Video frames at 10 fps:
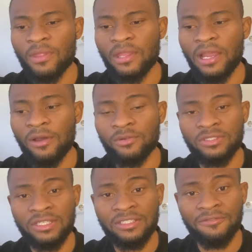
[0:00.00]
I would
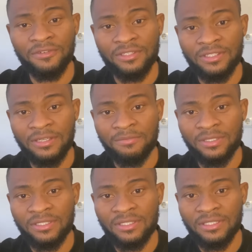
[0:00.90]
say the first step
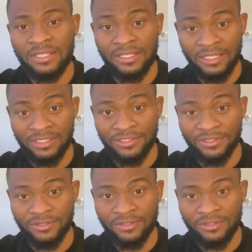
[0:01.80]
is intention.